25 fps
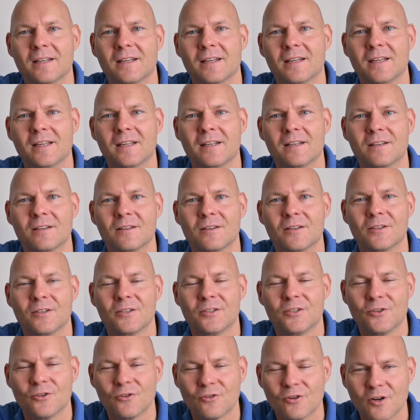in
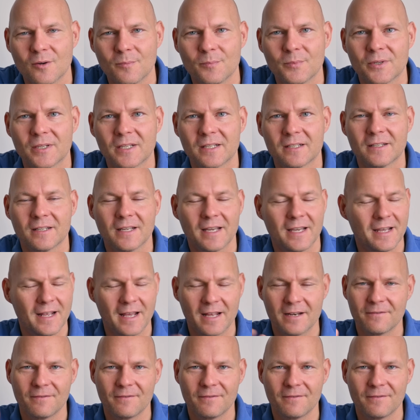Europe and it had